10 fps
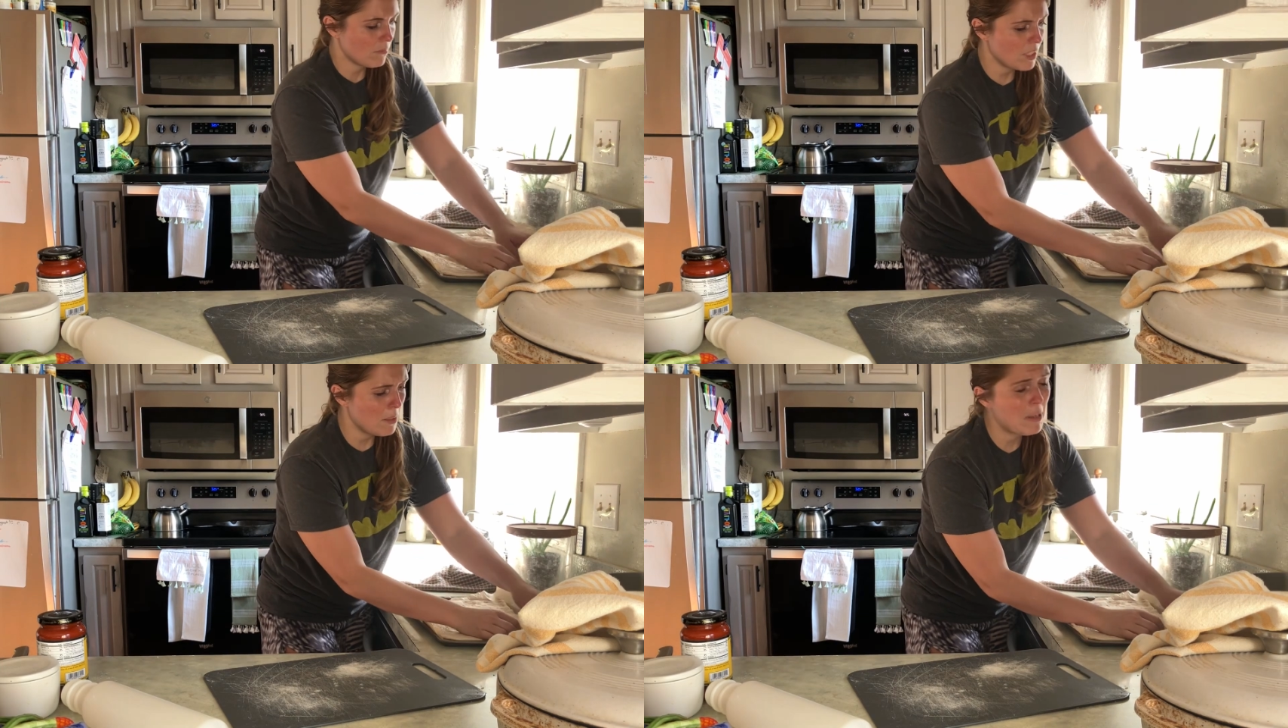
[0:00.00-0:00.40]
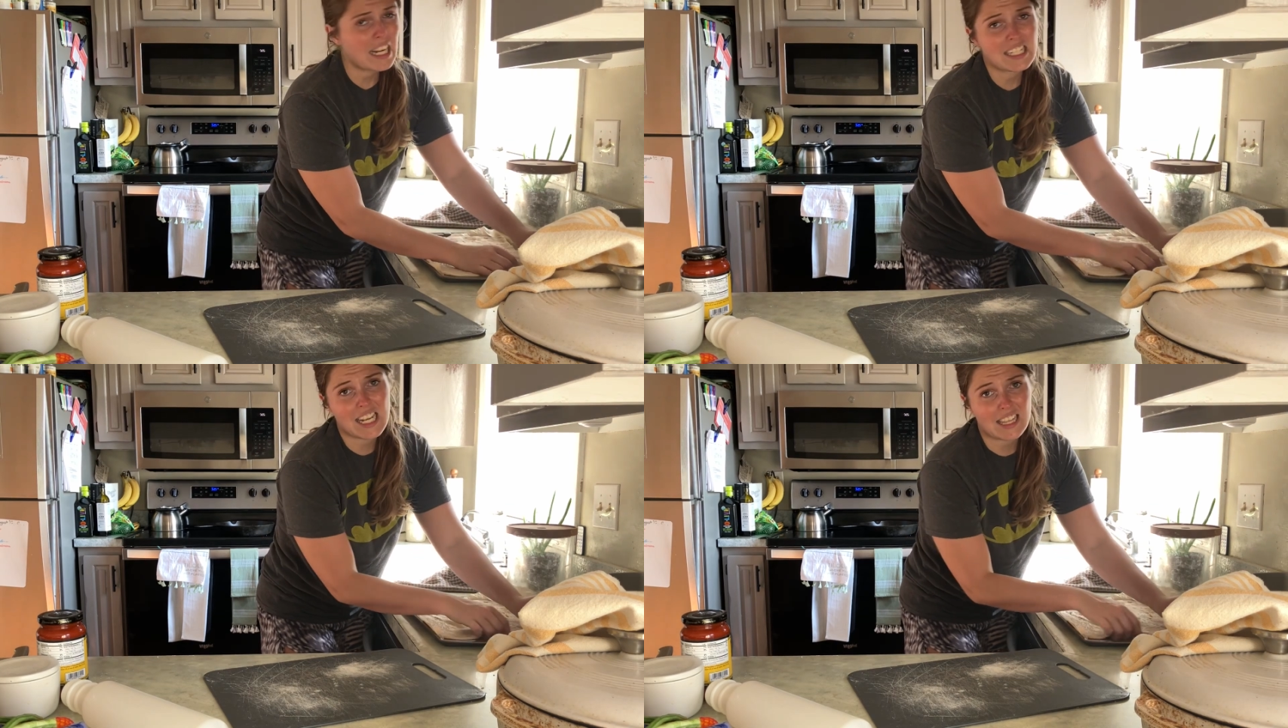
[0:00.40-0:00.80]
It may
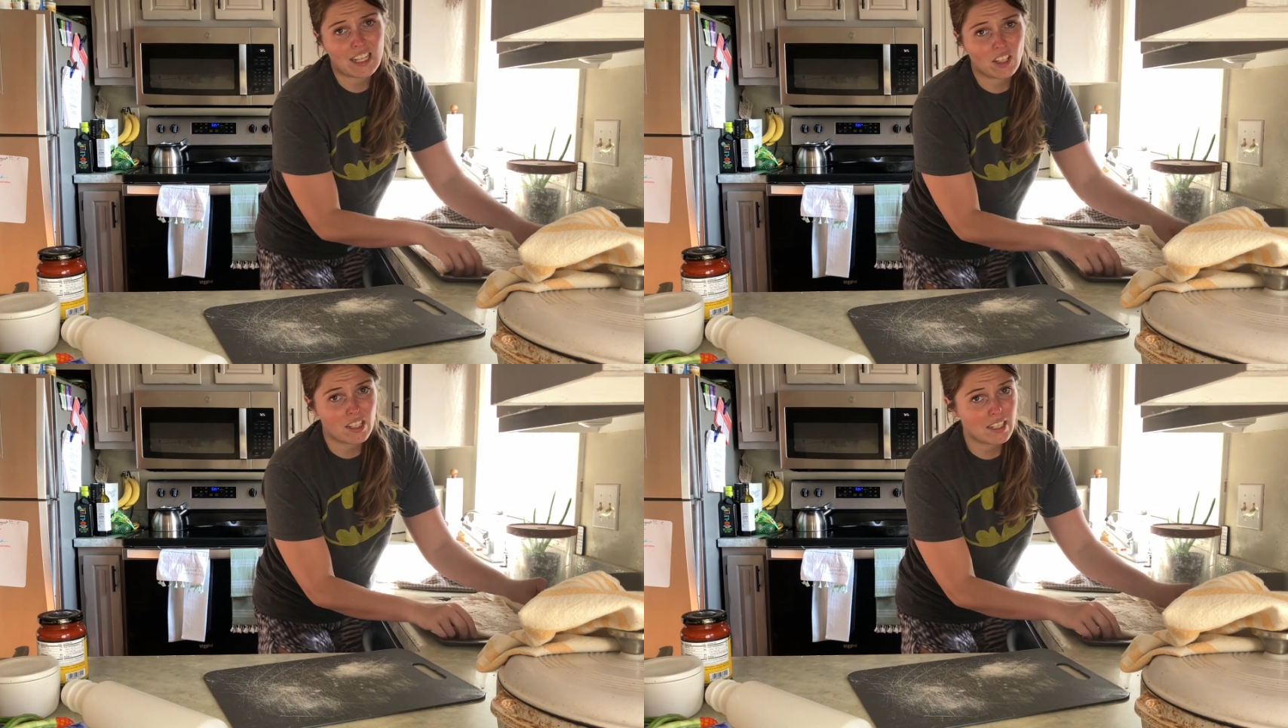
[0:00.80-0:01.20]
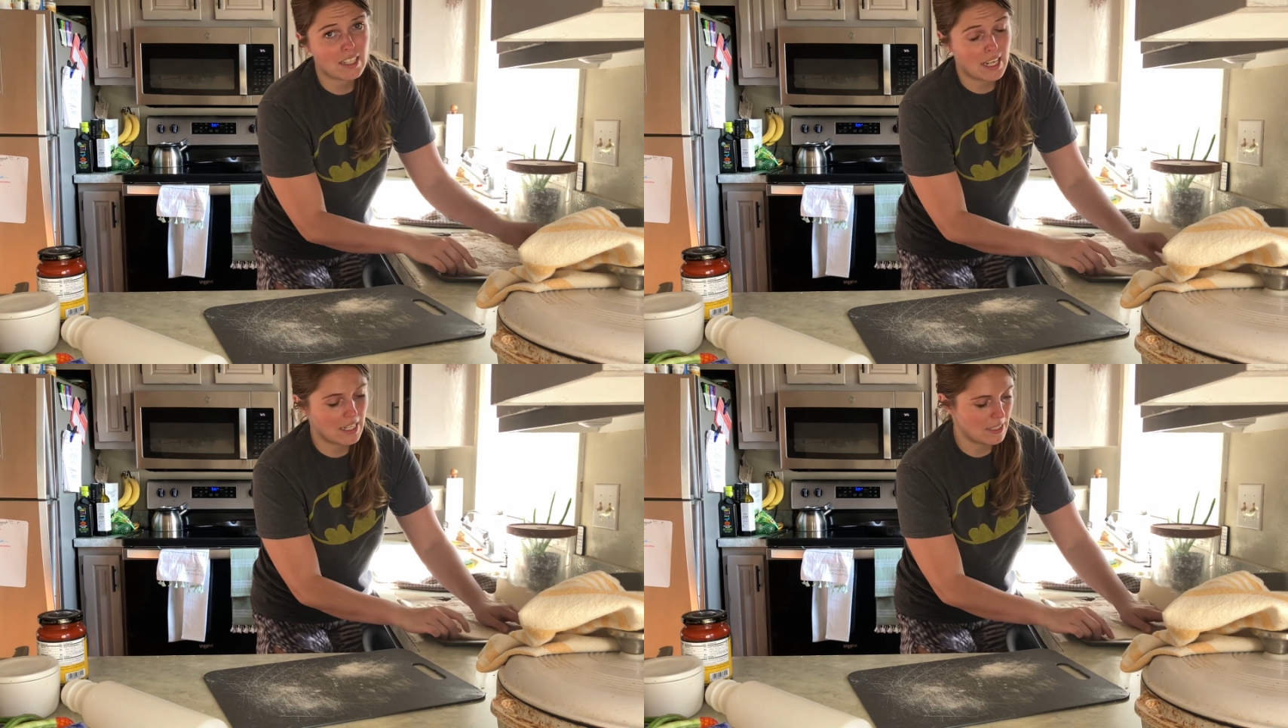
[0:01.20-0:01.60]
not take that long,
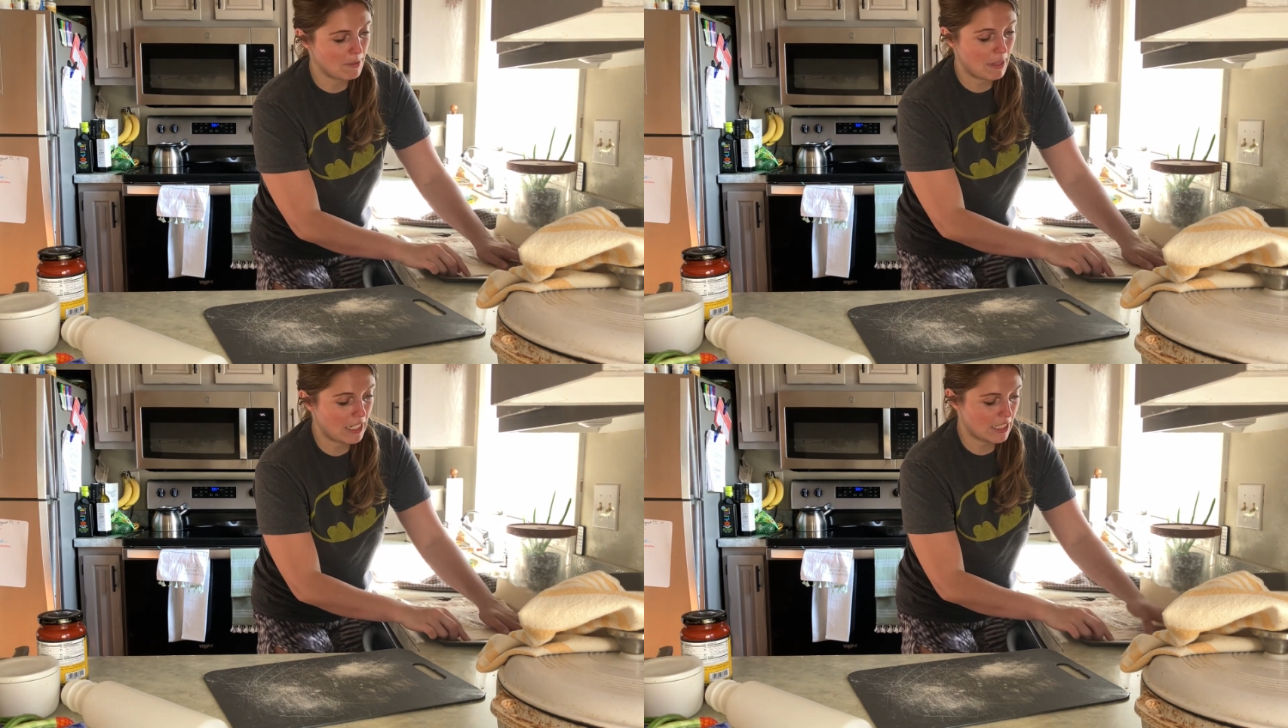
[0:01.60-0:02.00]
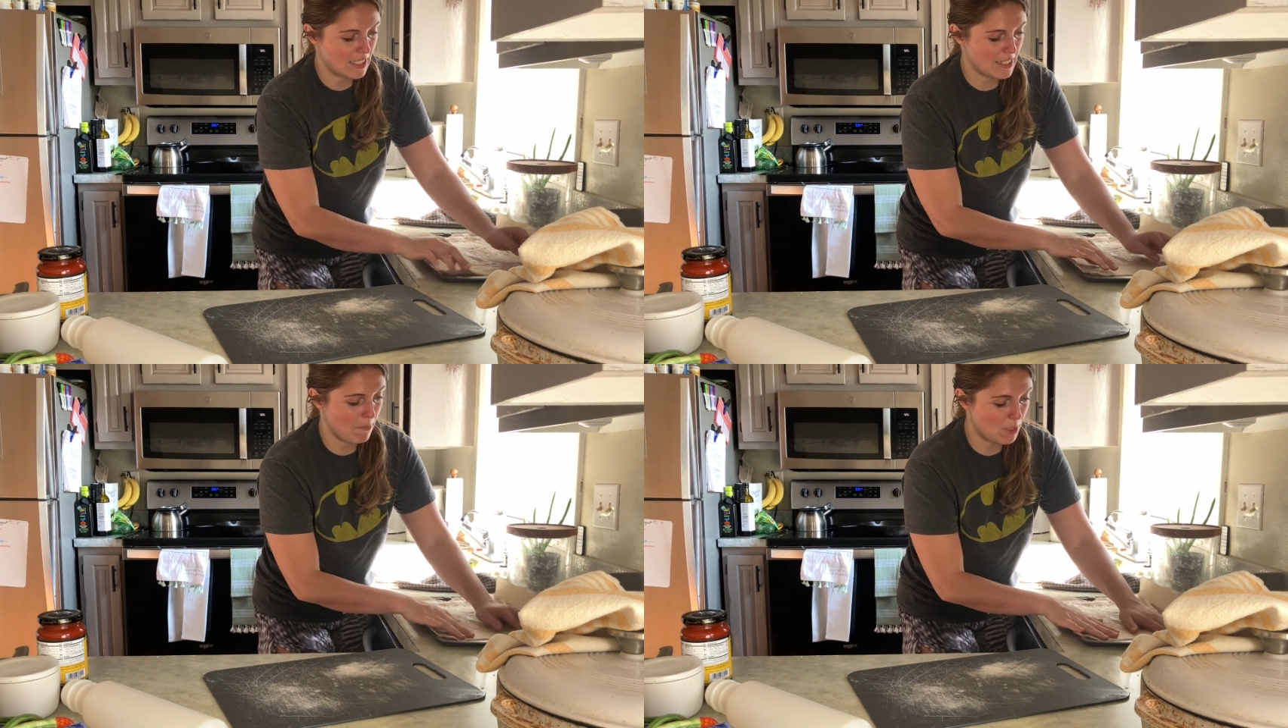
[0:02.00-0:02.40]
depending on the
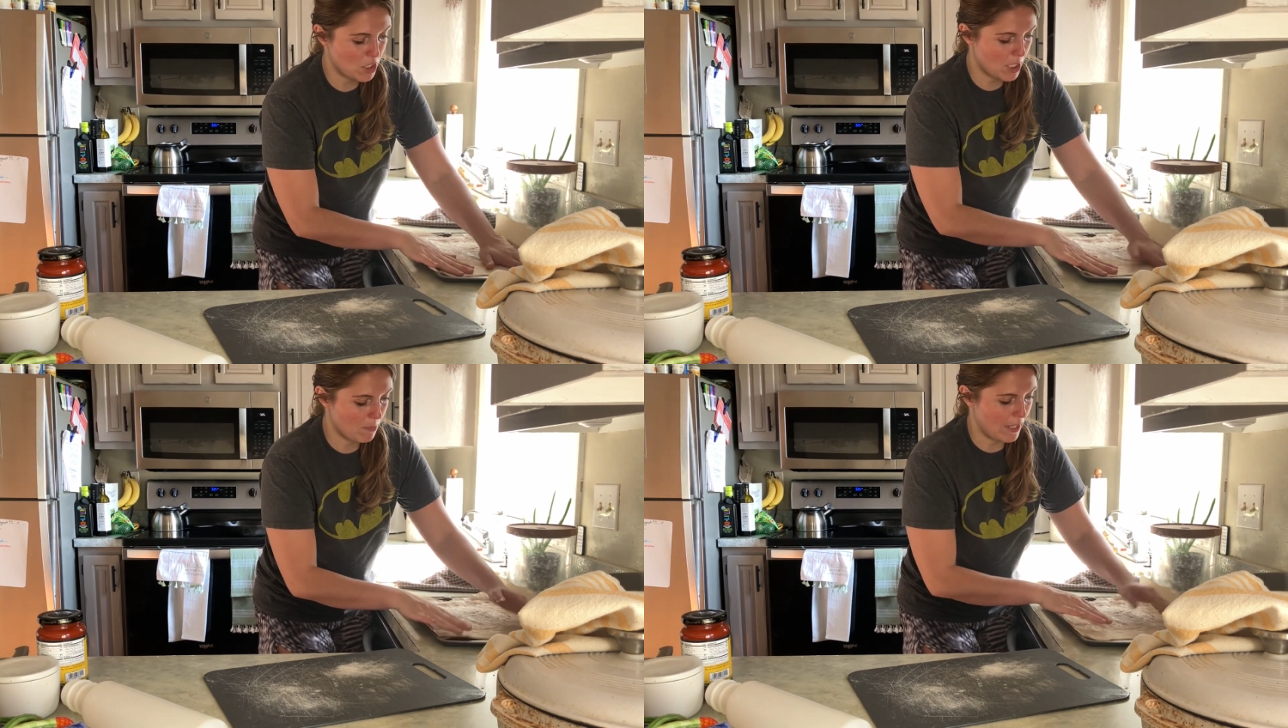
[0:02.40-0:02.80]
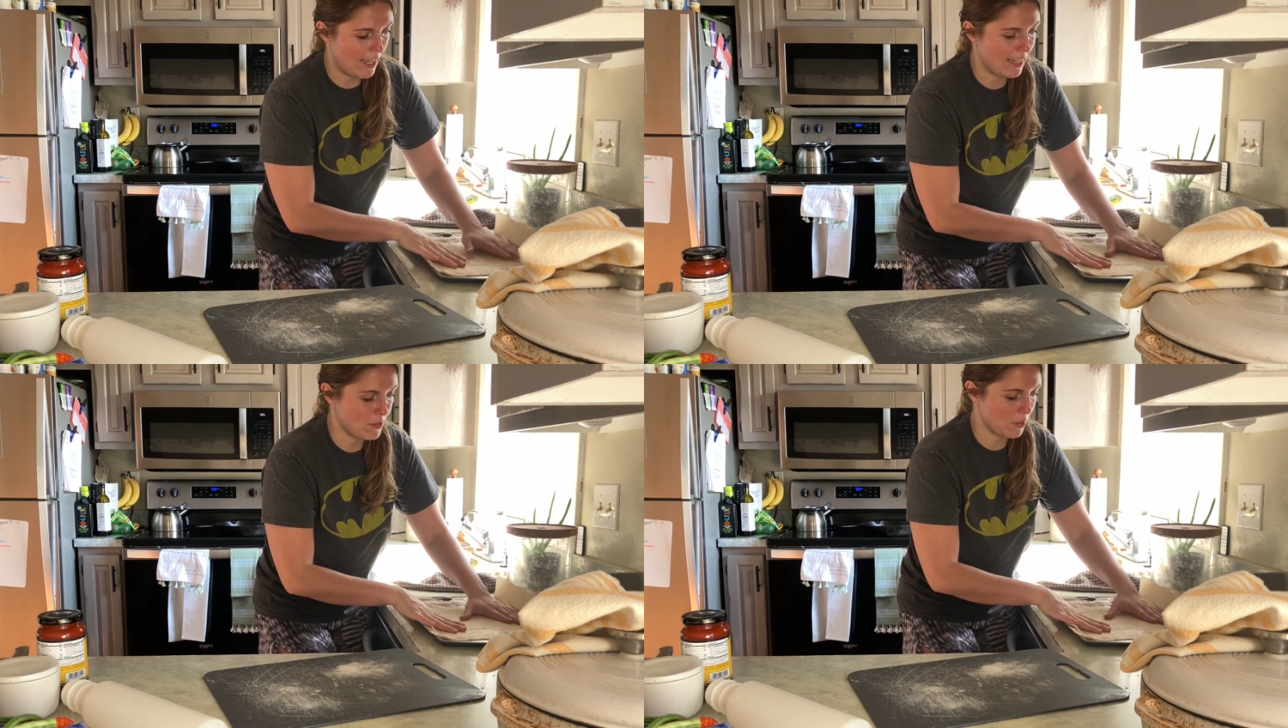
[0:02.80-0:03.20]
temperature, but
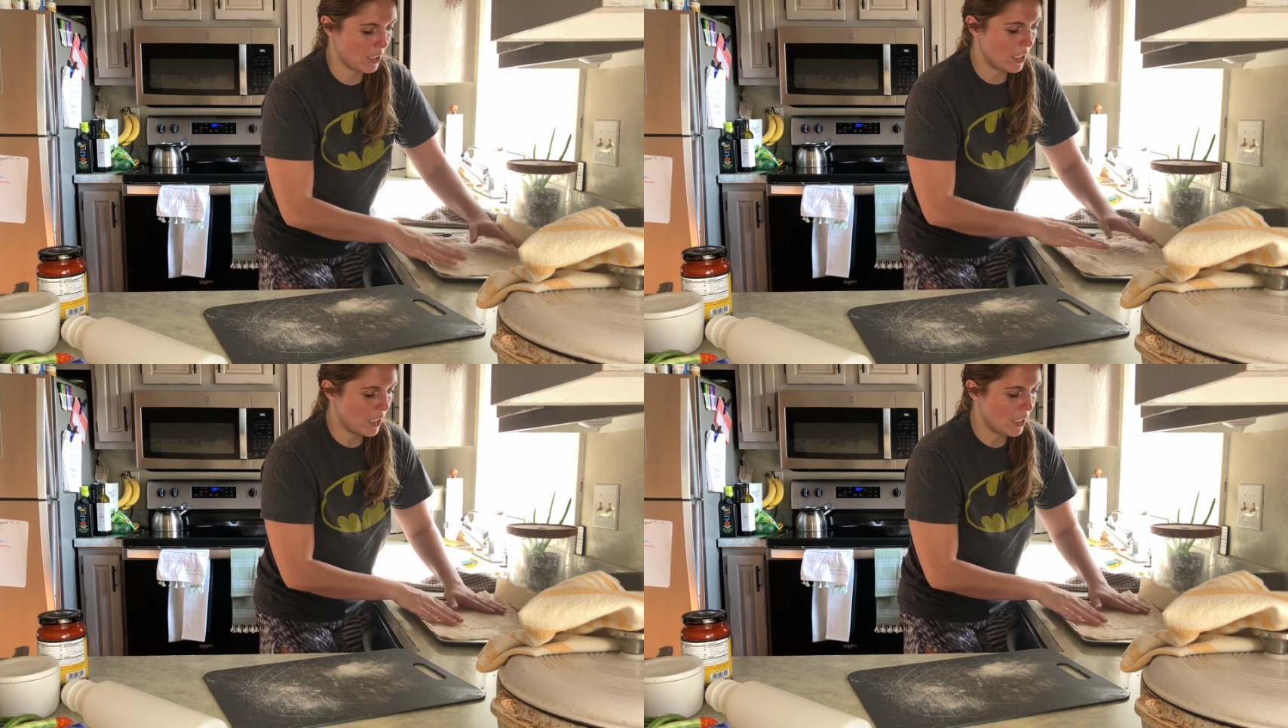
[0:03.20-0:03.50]
as we're